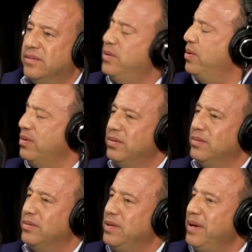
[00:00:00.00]
Whoa,
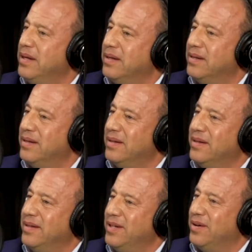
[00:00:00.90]
what do you mean?
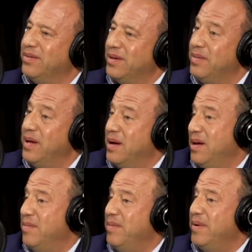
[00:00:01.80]
You know, I'm in,
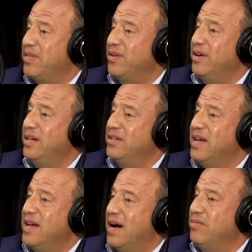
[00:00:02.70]
I'm in my 30s.
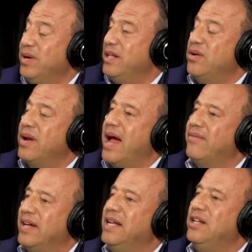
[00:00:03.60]
I really don't
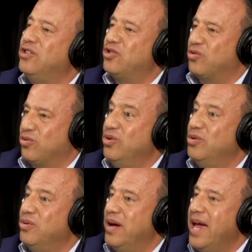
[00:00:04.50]
have any
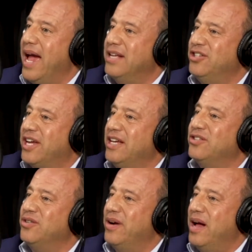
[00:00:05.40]
true
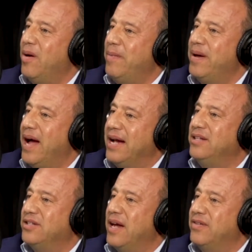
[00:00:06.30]
education or help. I
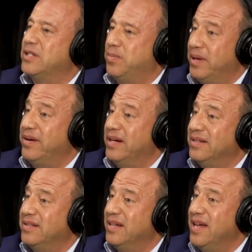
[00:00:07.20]
just have
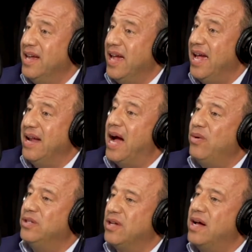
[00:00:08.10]
experience and I
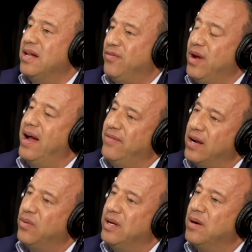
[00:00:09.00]
always thought if you have
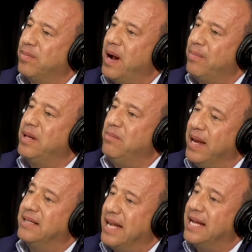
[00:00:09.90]
equity in a property,
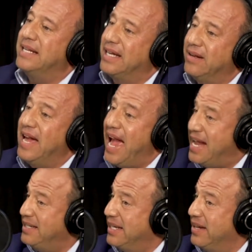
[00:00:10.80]
banks had to get
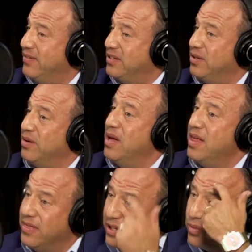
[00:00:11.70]
had to give it to you.
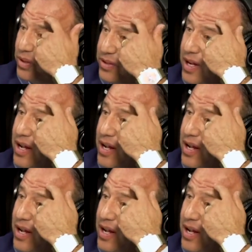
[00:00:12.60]
This was